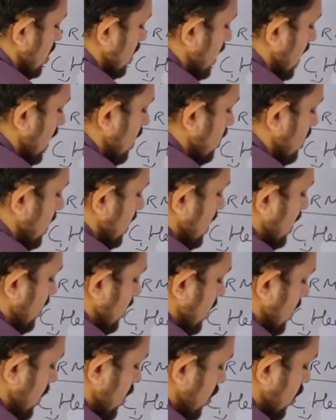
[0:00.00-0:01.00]
can be
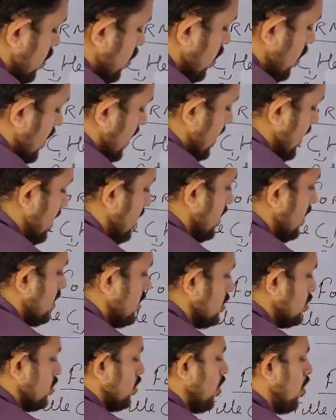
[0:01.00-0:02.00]
given to it.
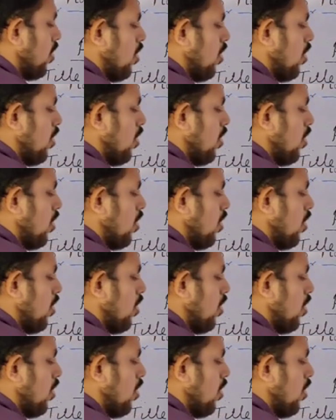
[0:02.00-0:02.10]
So